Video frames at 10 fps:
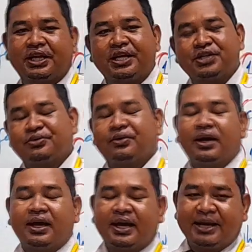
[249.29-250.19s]
that you
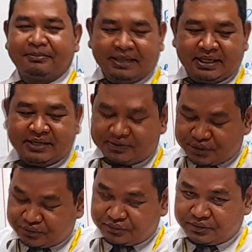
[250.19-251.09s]
have learned
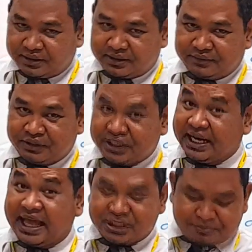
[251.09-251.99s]
with the
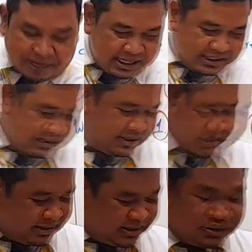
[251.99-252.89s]
next page.
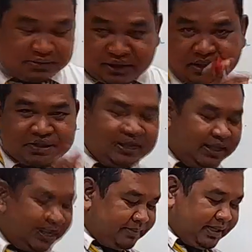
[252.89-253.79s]
You are going to
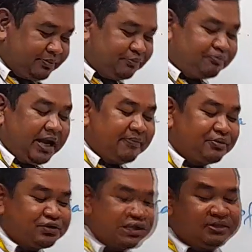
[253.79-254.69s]
learn about
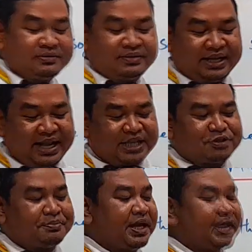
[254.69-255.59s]
preposition the
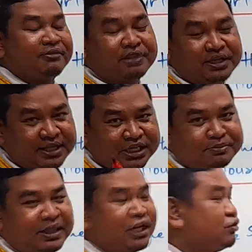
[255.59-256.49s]
next page. I will
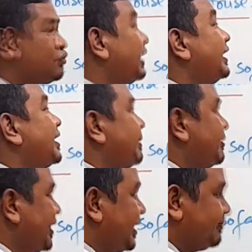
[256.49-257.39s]
explain you clear about
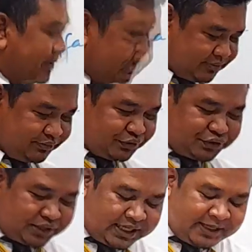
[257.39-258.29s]
that. But for
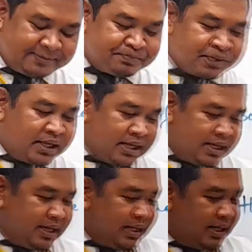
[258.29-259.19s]
today,
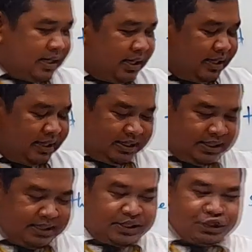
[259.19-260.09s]

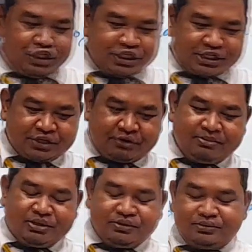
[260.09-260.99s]
you just
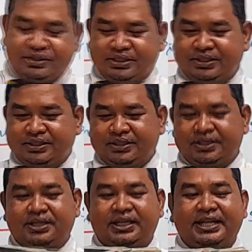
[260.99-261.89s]
review
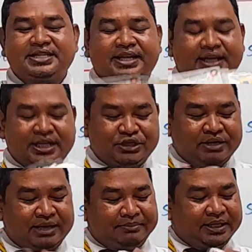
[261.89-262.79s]
the listening that you
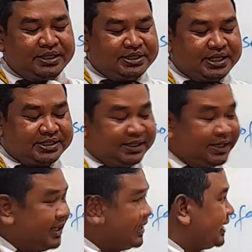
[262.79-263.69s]
have learned
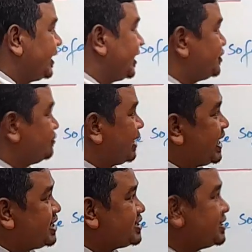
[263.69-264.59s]
yesterday, and then
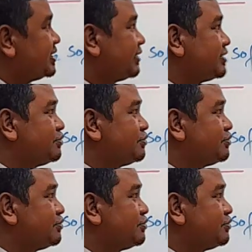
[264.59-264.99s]
answer it.